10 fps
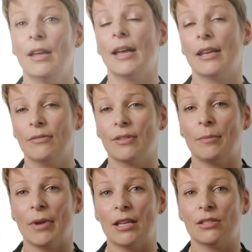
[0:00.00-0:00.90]
and if they
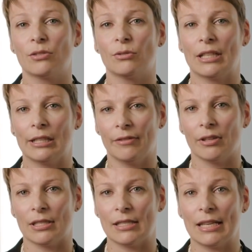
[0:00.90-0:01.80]
manage to deliver
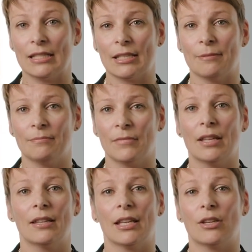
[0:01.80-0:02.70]
this data,
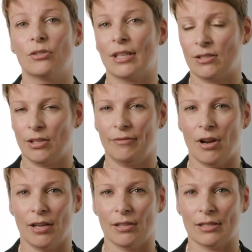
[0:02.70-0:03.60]
they could achieve
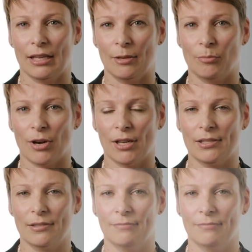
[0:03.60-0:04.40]
higher selling price.